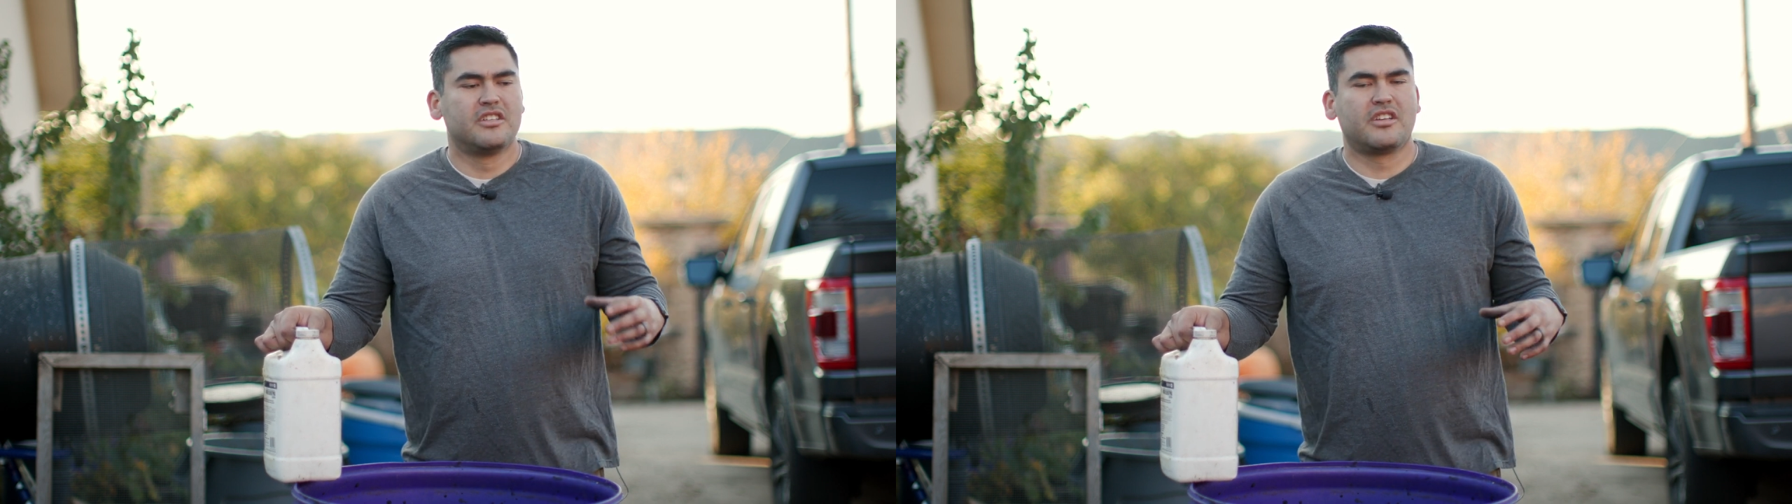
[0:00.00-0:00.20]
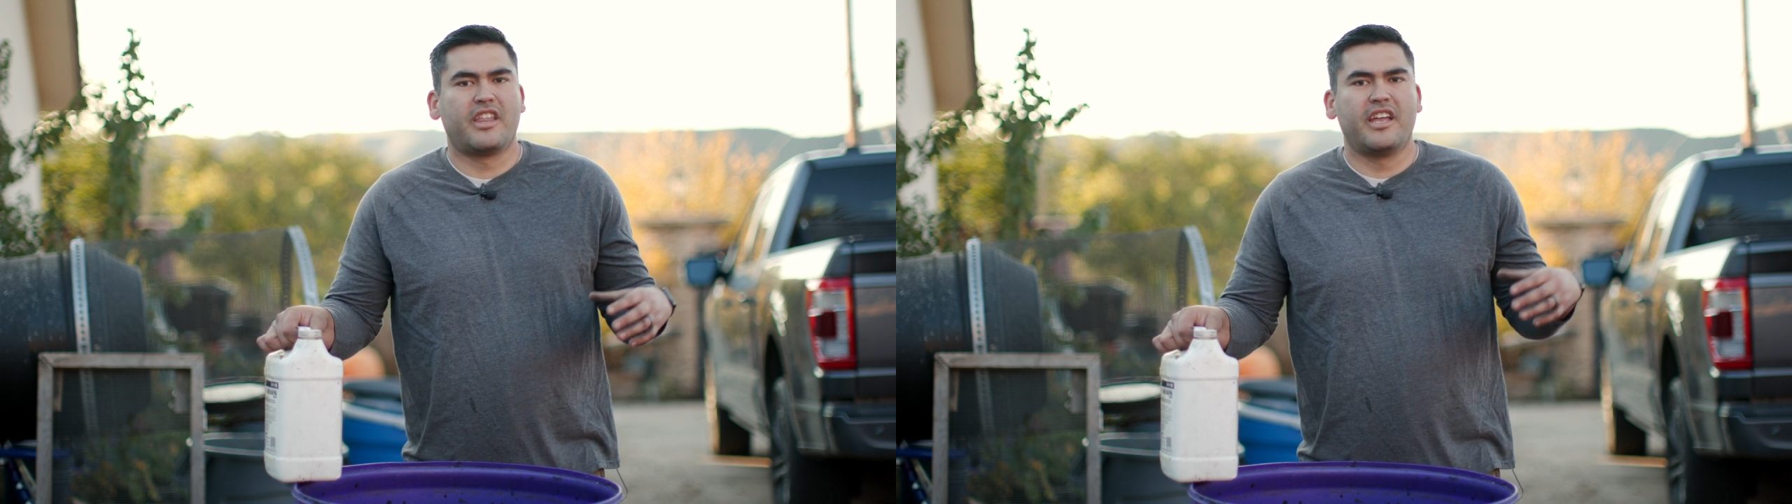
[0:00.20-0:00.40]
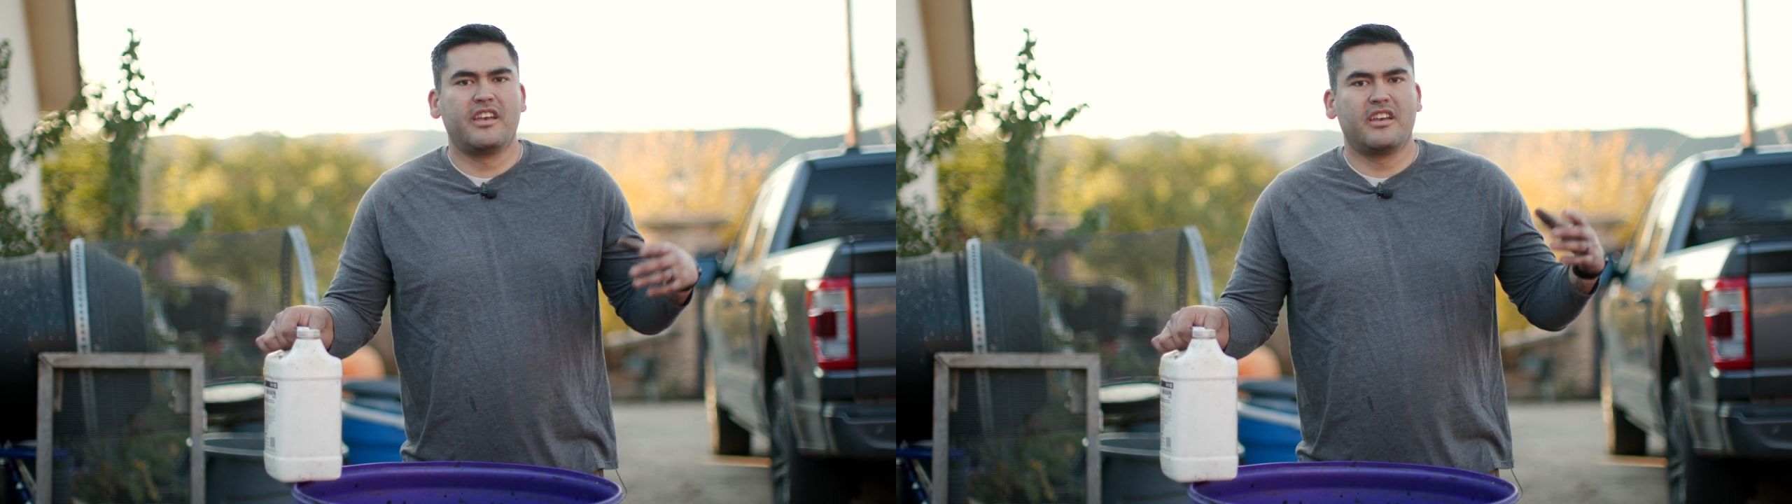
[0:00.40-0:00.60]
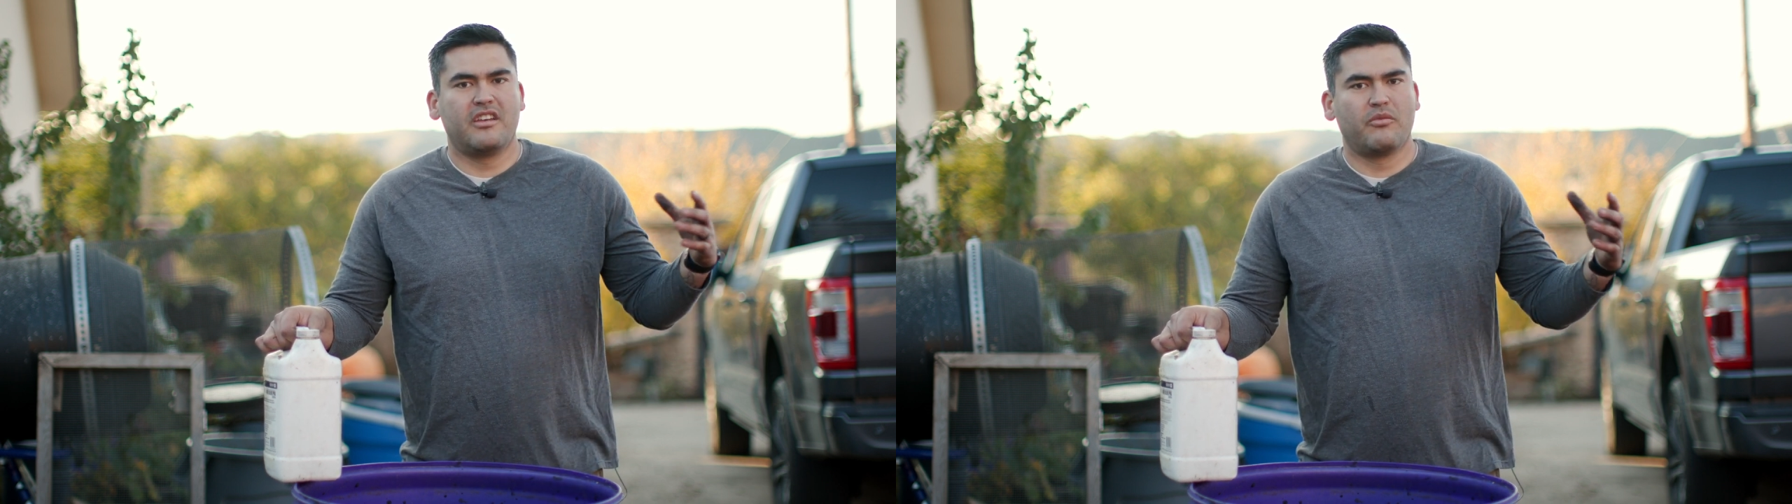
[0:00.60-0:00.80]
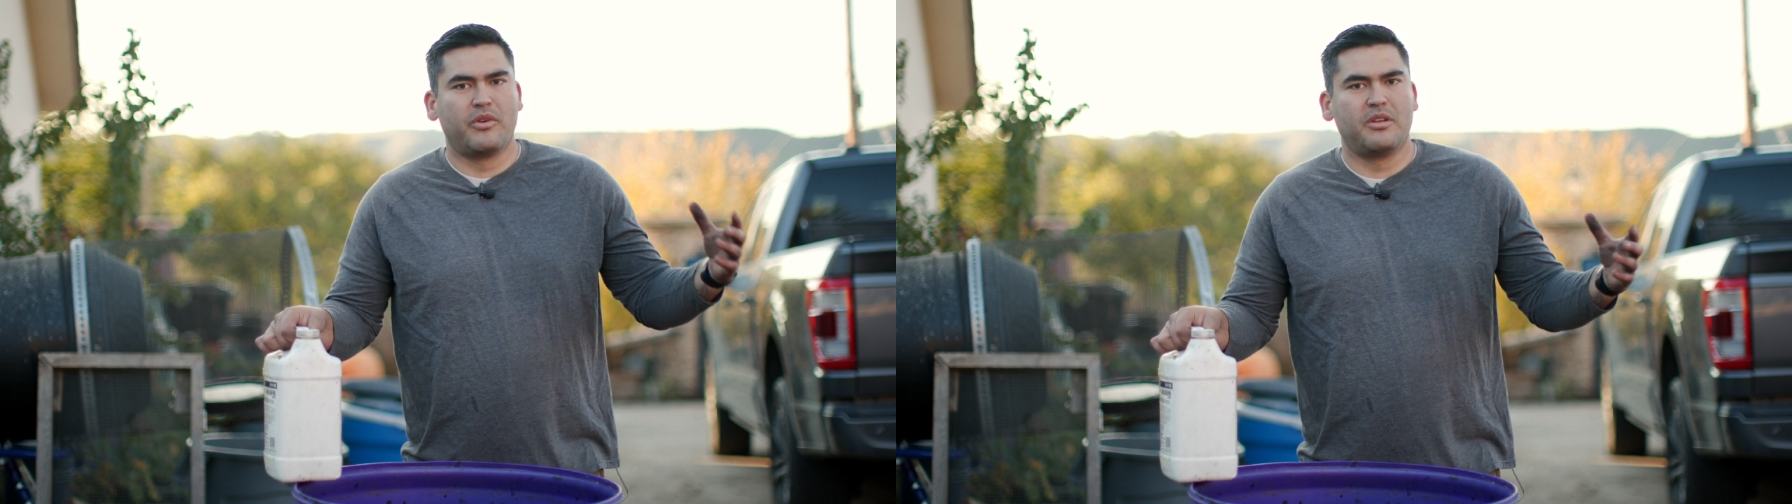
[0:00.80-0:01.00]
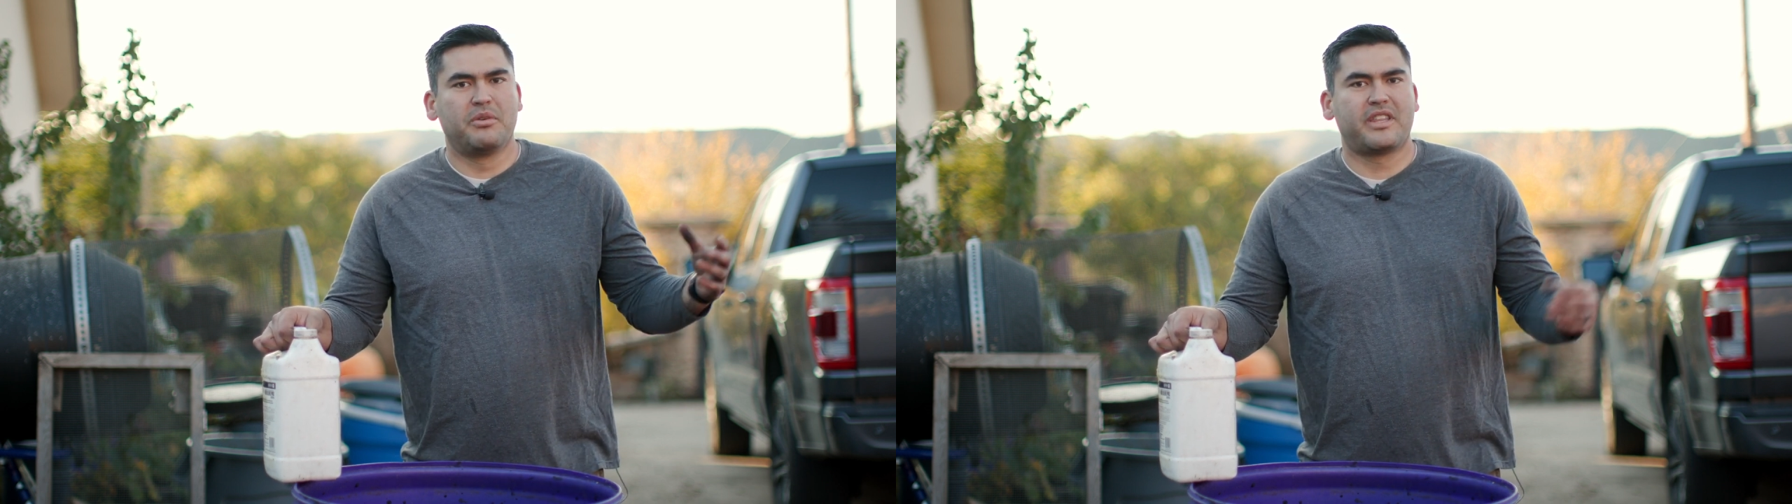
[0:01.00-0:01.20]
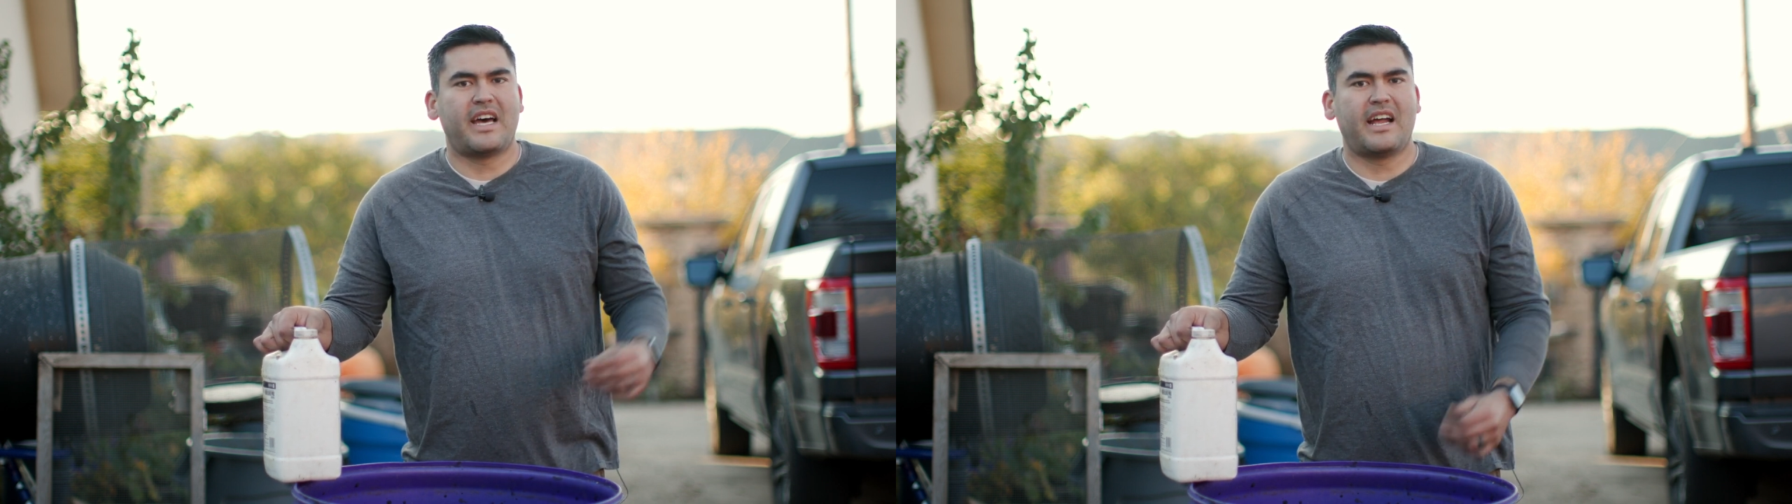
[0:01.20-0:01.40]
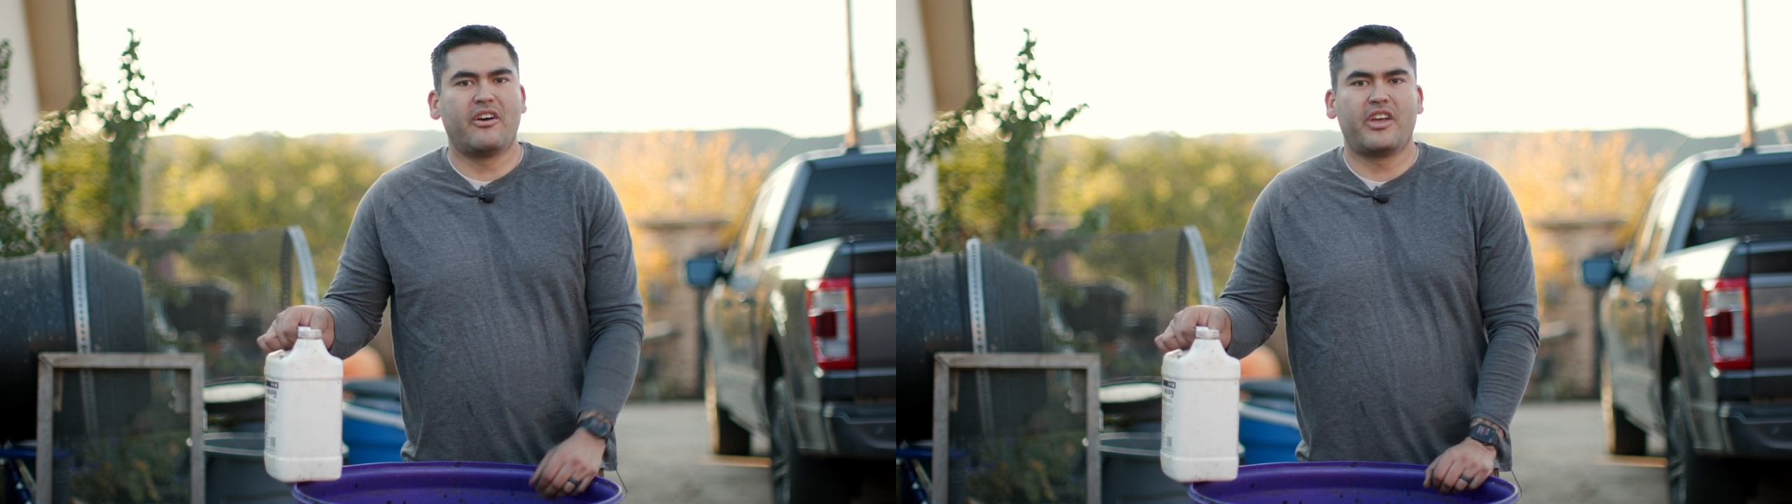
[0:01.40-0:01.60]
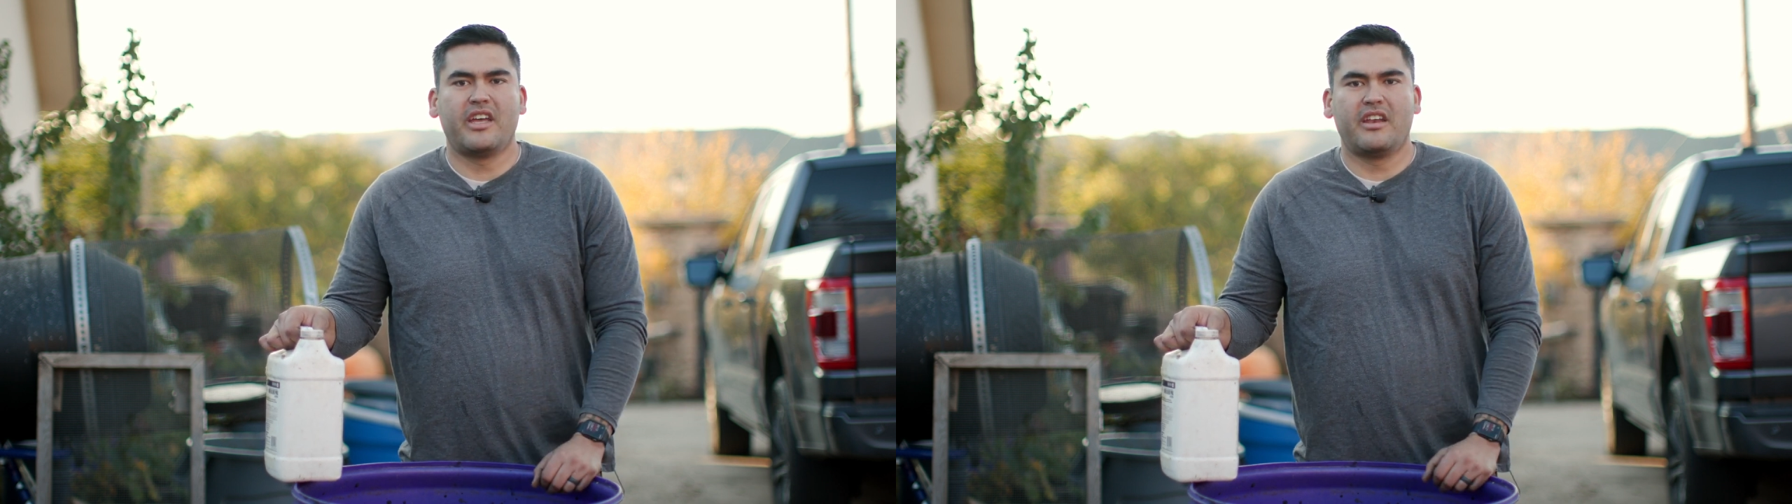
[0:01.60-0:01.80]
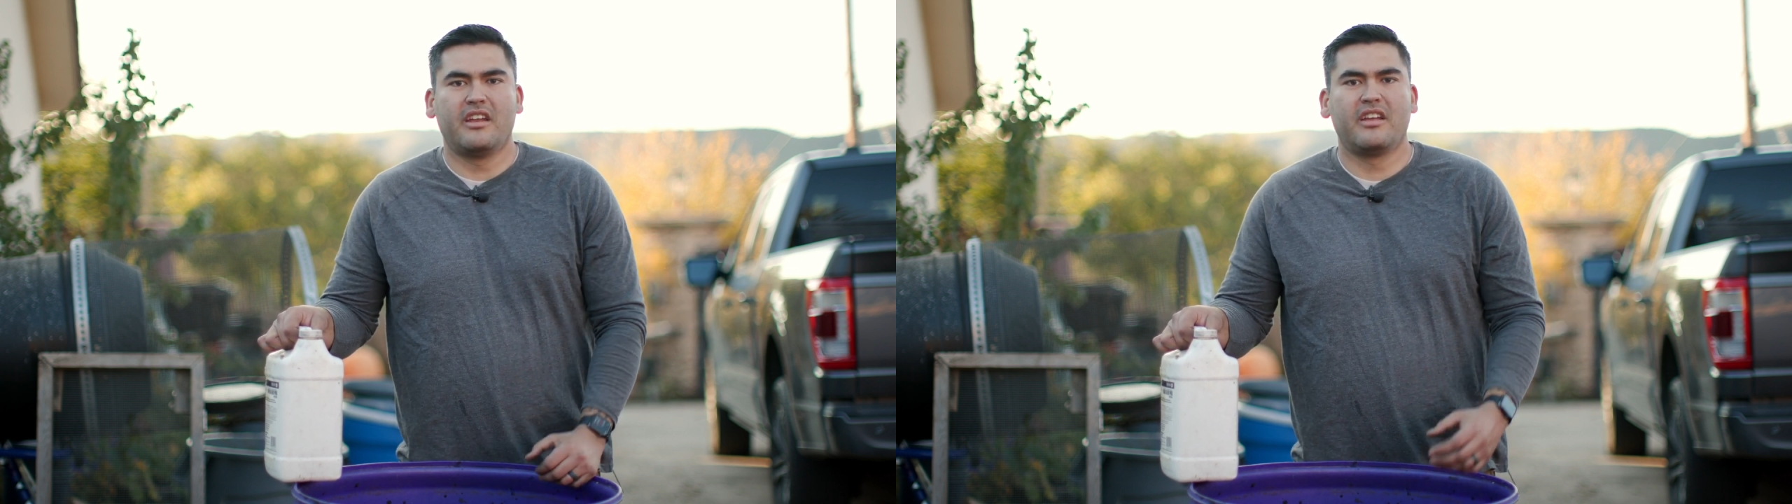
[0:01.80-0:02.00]
So then when you put that out
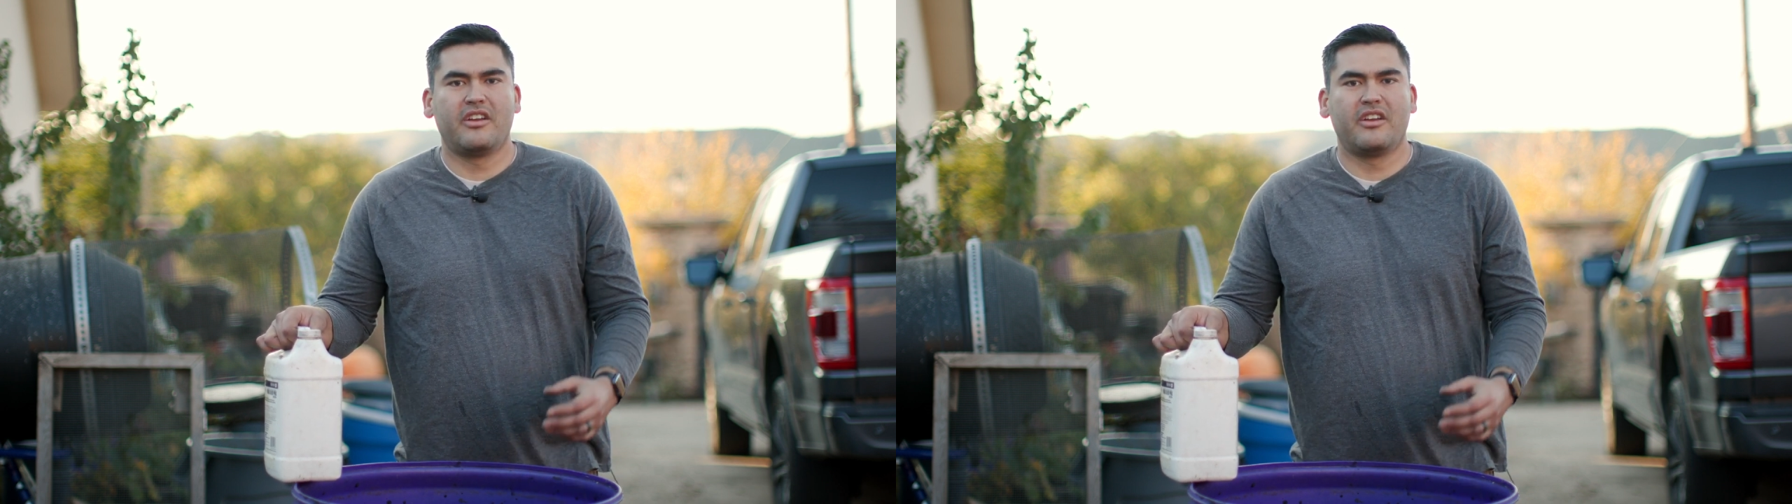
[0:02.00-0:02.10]
in